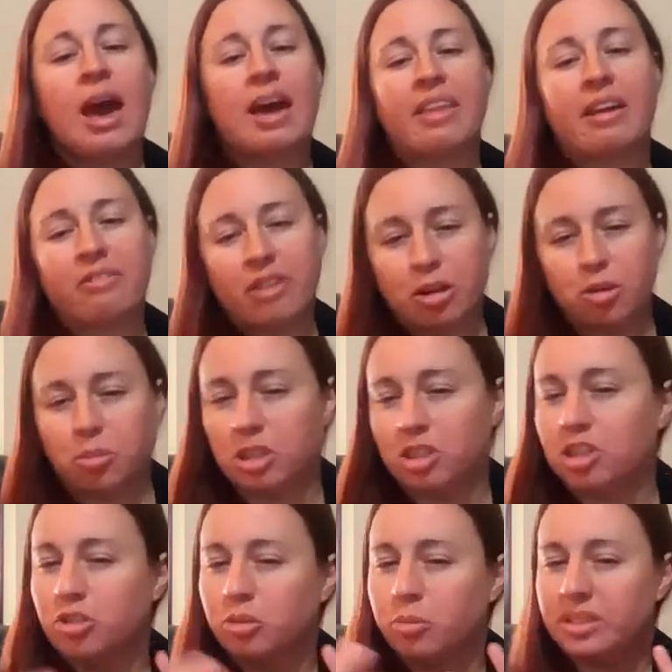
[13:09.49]
and that final
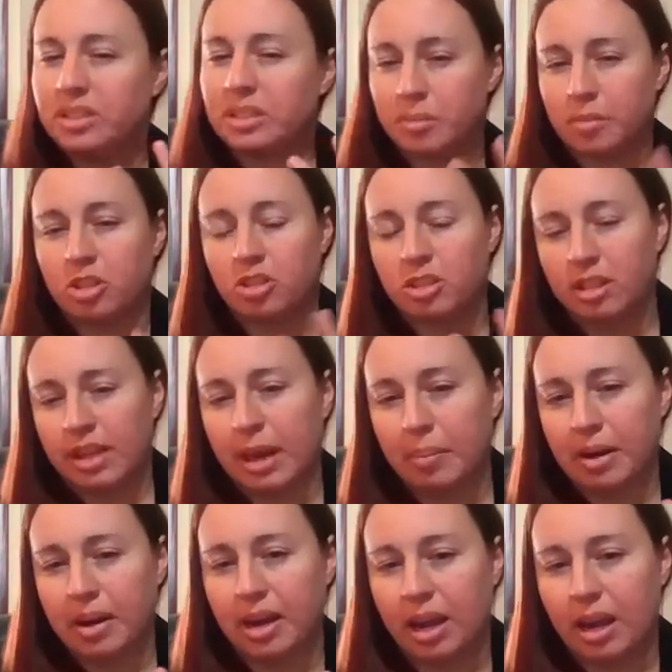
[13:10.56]
project will be similar to
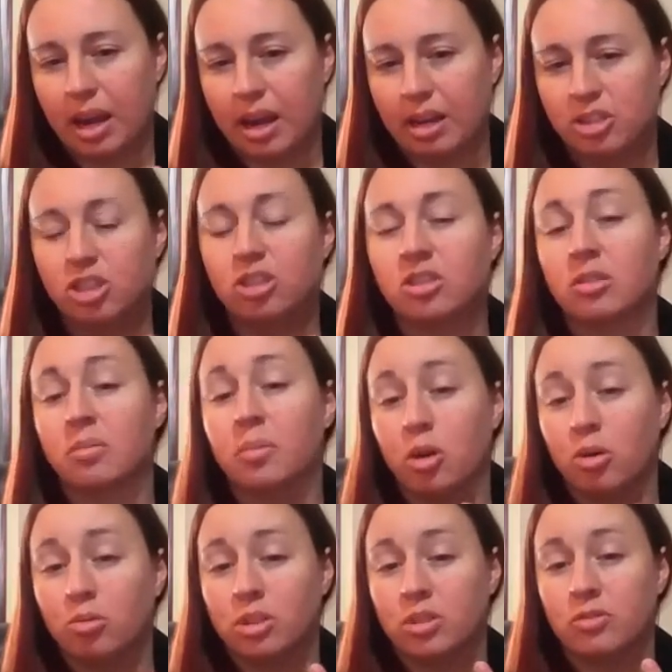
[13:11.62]
that, but I took some
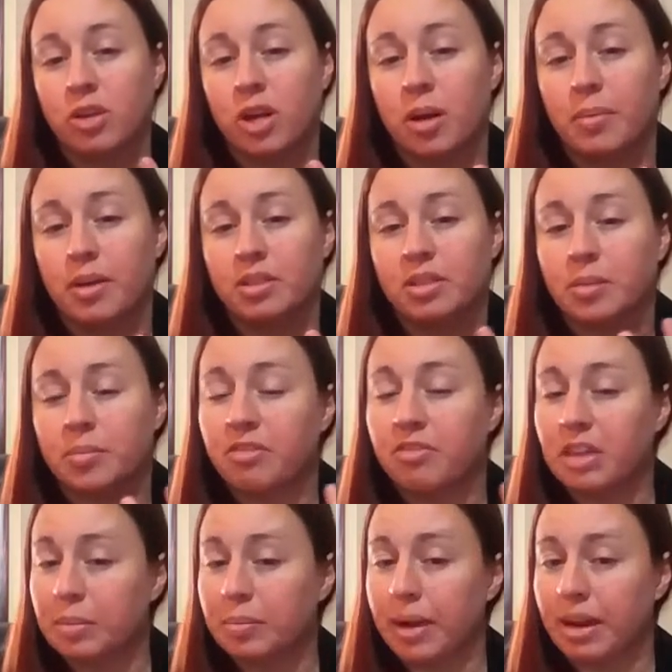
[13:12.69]
notes from some of the
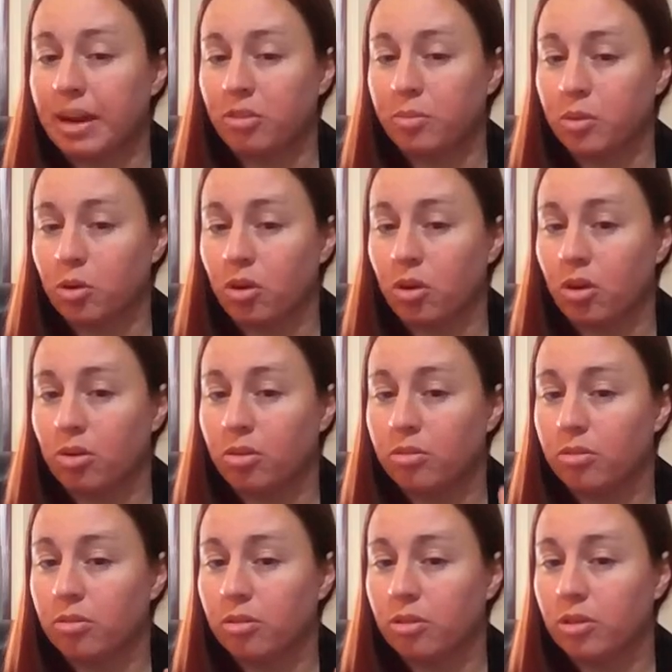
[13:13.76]
feedback from you all
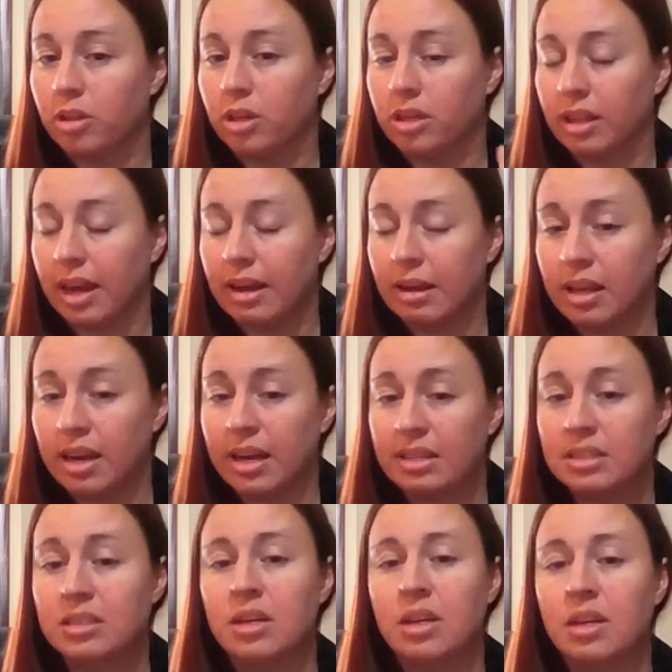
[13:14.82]
in that
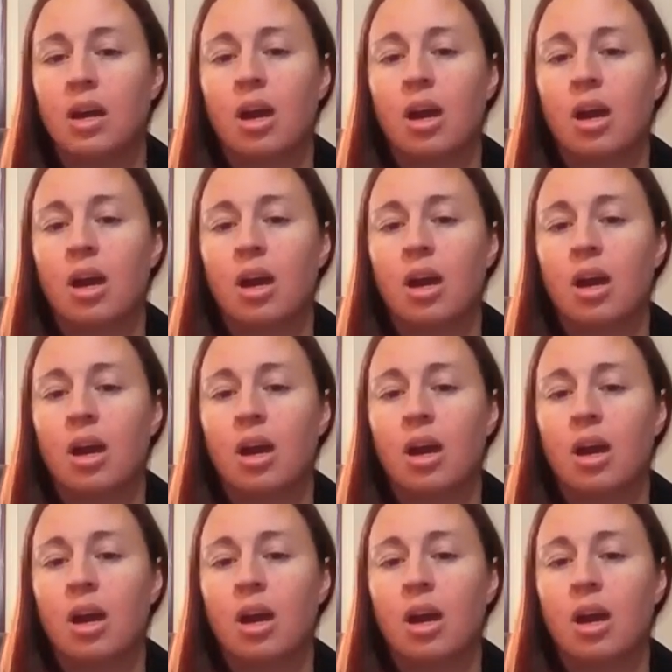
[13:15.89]
class,